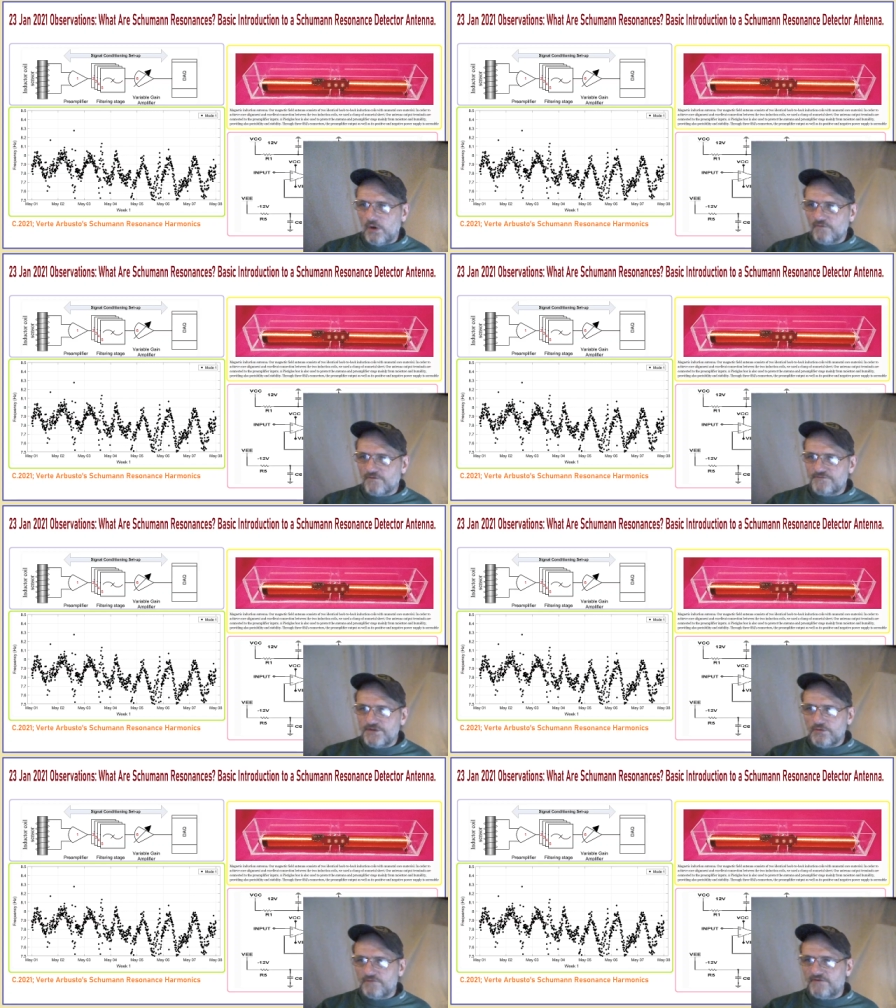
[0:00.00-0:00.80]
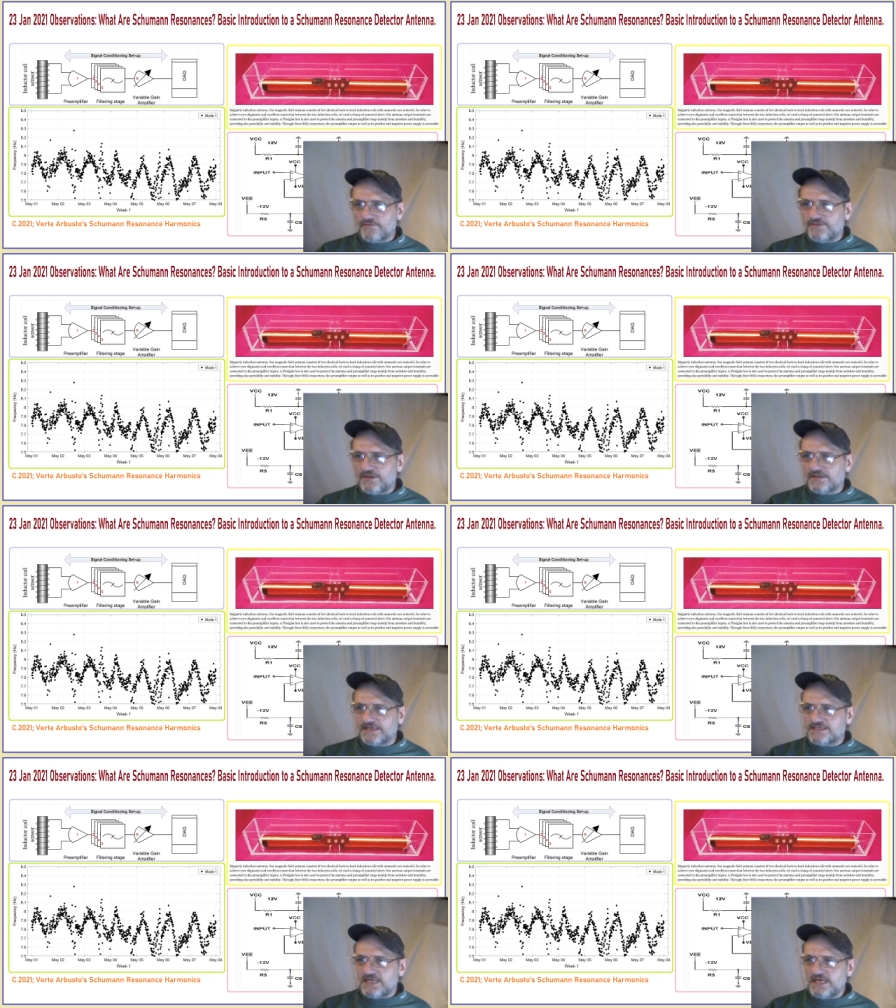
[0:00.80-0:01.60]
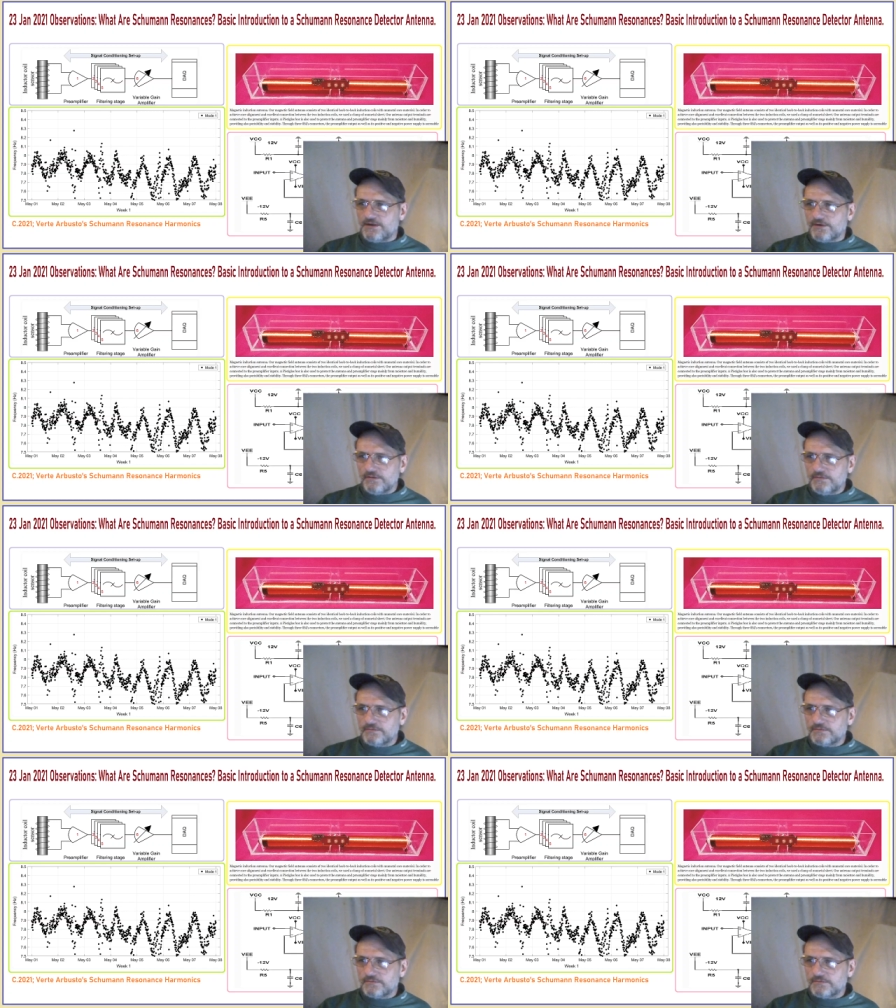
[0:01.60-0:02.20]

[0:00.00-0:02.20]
overview of everything that's here.